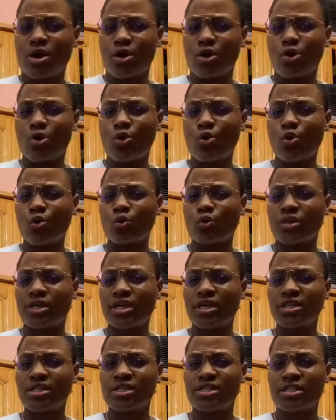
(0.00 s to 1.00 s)
a cool
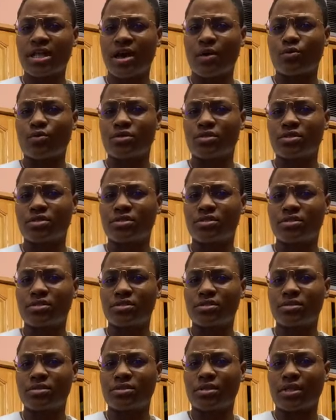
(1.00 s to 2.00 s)
dish that was
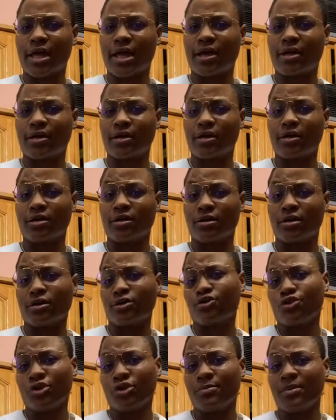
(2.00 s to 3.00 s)
like a
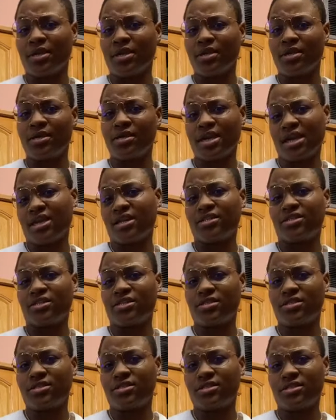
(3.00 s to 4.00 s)
creamy
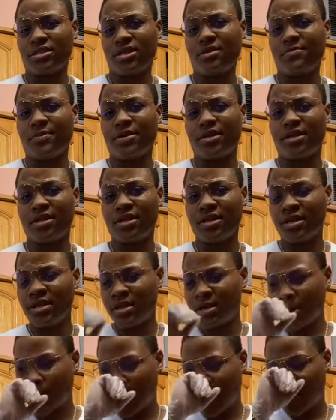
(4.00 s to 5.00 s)
Cajun salmon.
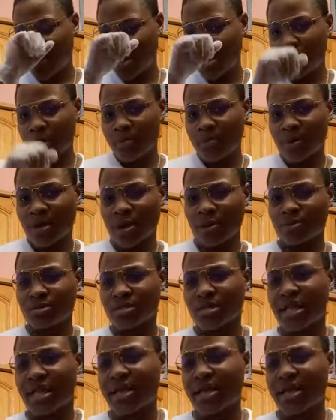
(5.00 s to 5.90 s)
But I was